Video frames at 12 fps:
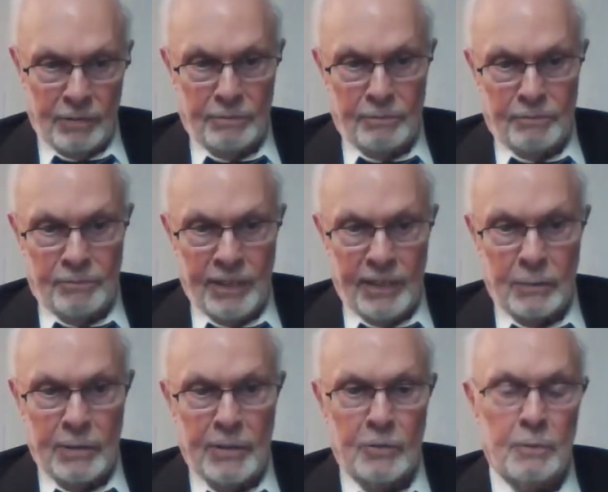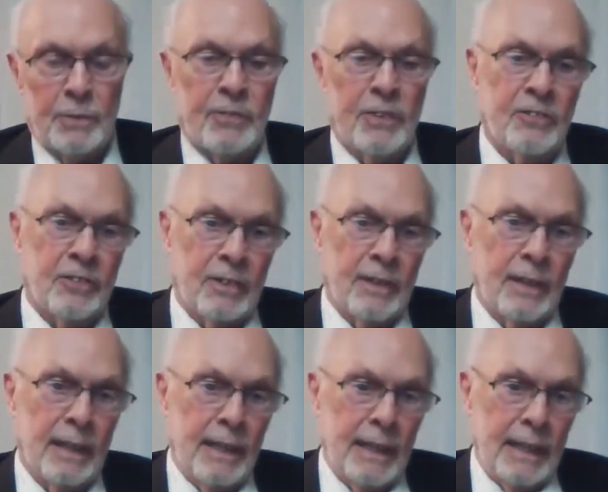friendly with his position,
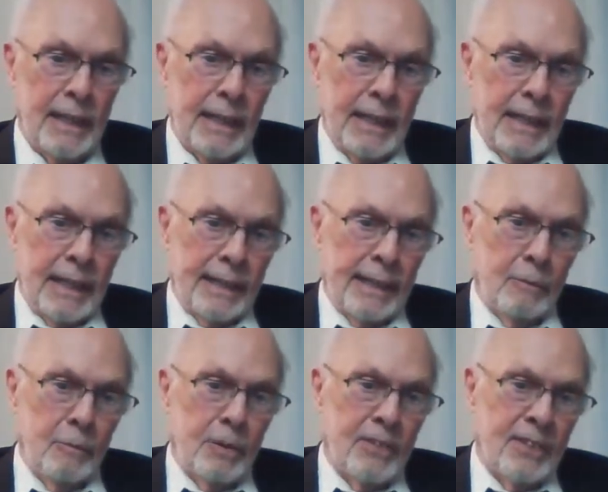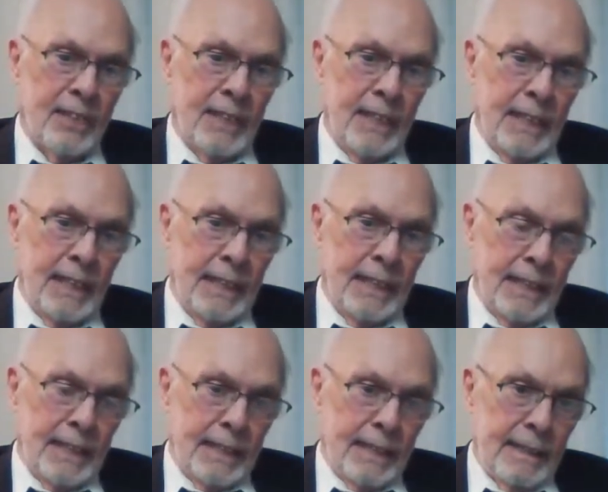that we see,
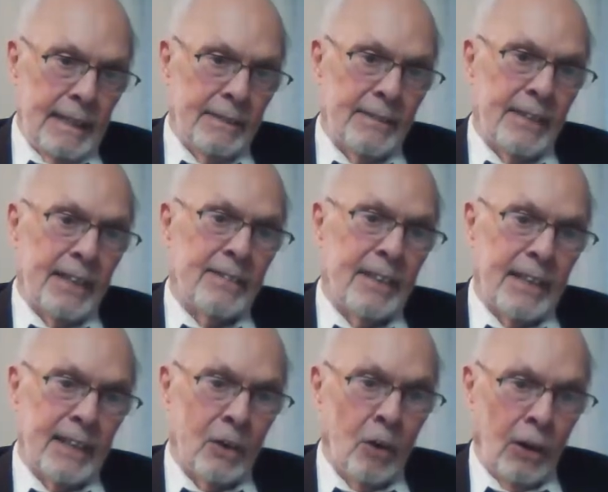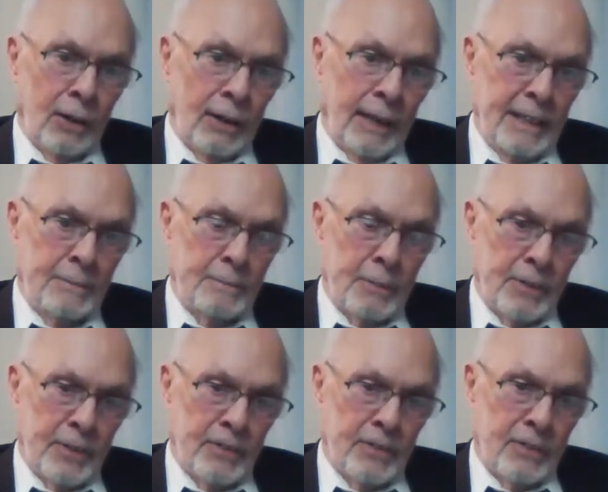as they say, all light
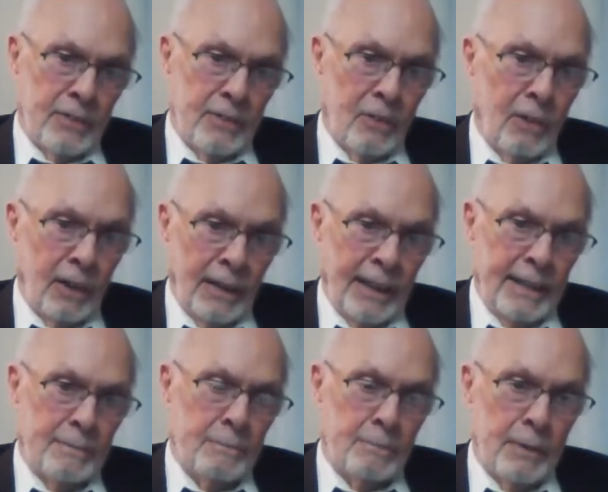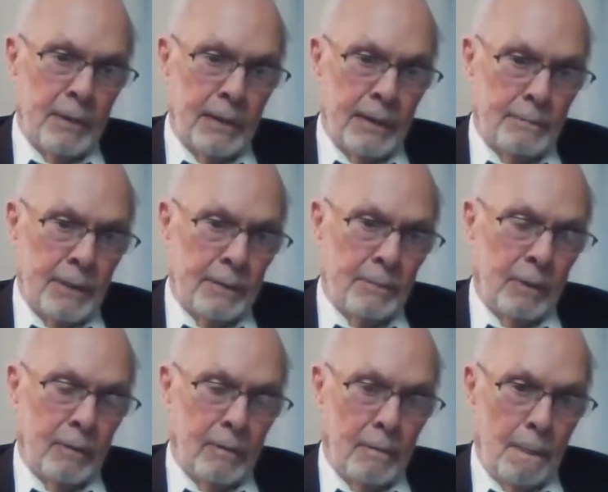positions, all light
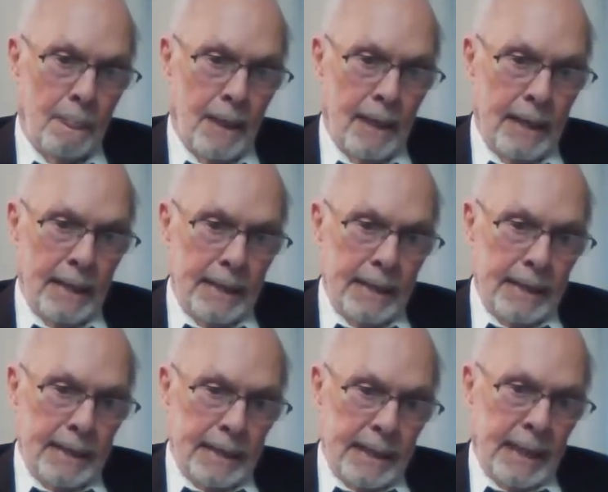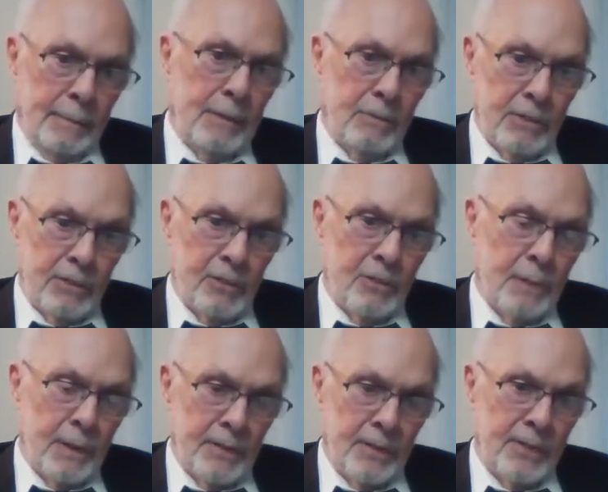people coming to Richard
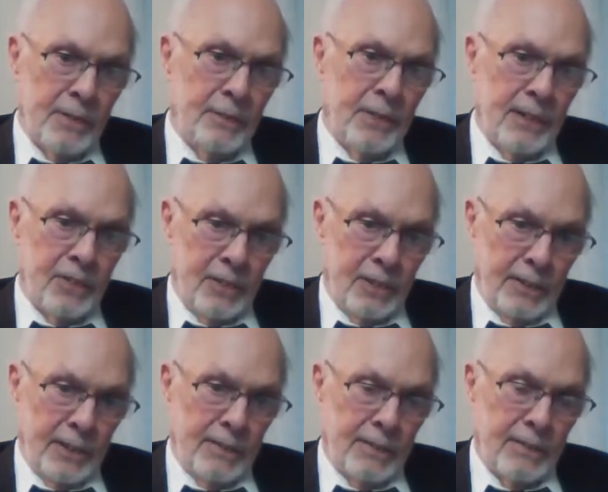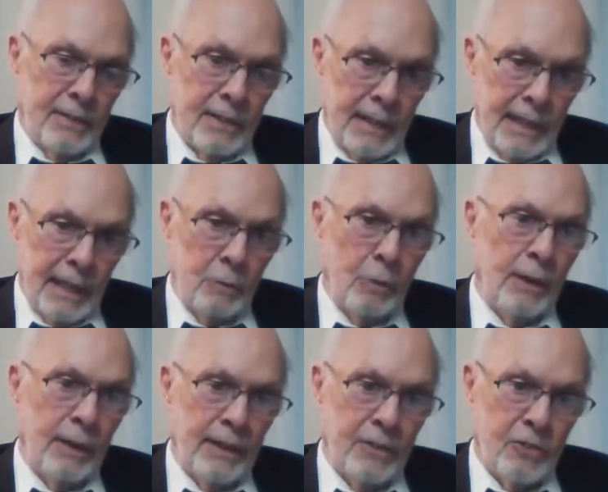Spencer's defense on this. And
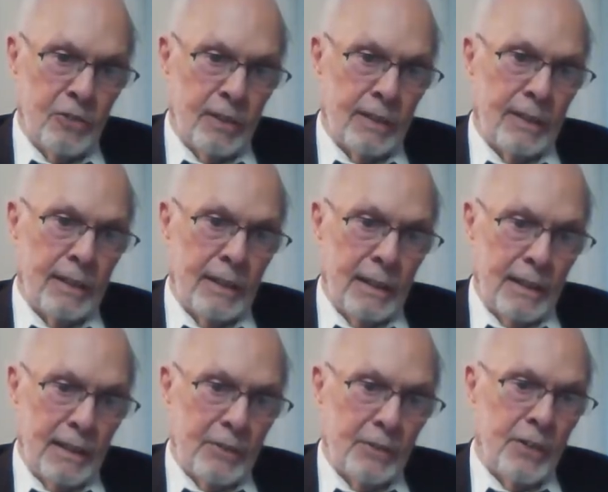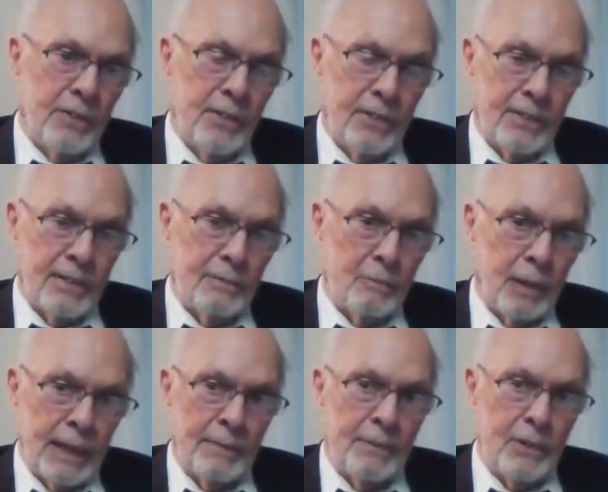well, they should. This is,
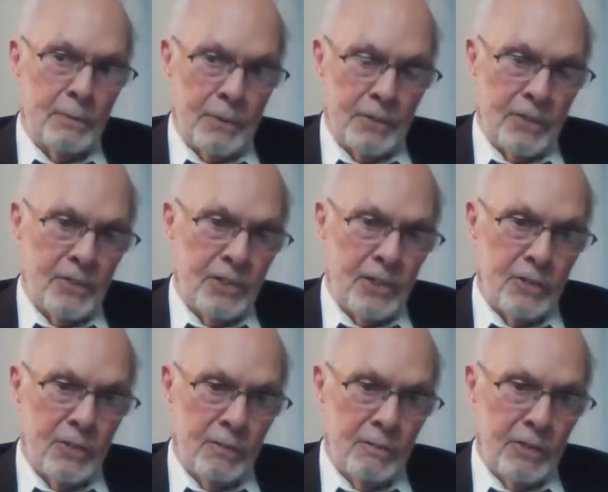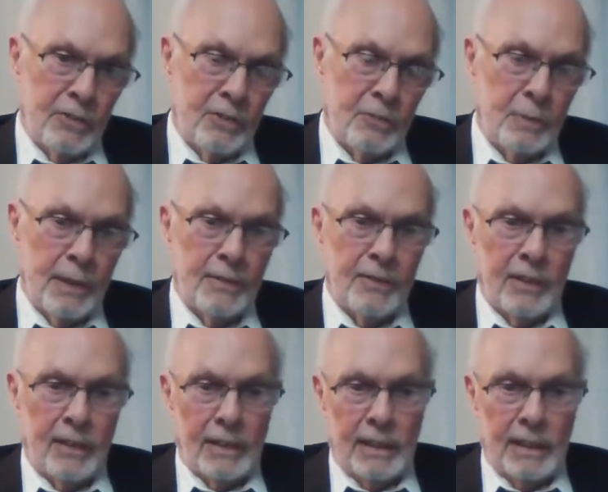whatever your position is on Richard Spencer